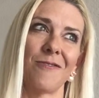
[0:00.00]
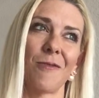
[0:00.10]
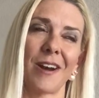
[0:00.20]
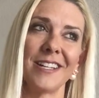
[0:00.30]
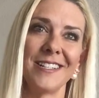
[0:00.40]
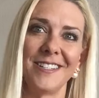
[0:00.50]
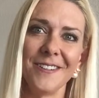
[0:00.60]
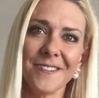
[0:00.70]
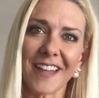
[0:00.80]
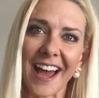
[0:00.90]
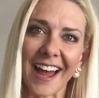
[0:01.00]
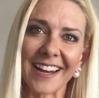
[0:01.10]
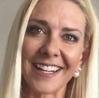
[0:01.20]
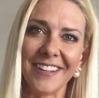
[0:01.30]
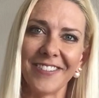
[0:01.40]
want to do that,
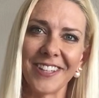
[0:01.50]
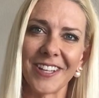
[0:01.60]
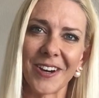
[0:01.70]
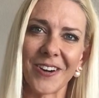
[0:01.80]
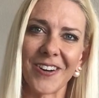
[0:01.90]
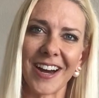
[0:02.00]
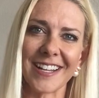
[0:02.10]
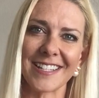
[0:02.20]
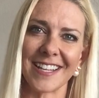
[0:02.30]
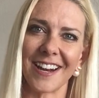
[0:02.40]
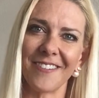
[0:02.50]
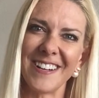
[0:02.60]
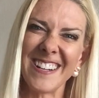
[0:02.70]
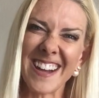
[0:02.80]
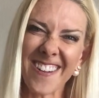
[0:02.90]
even though I said I
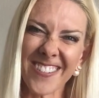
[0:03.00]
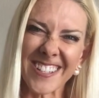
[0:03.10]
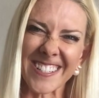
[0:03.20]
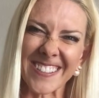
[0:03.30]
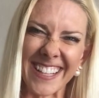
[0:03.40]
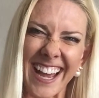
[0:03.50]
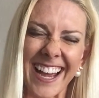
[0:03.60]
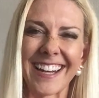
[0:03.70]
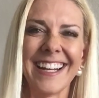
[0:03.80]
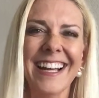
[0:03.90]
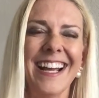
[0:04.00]
would never do that.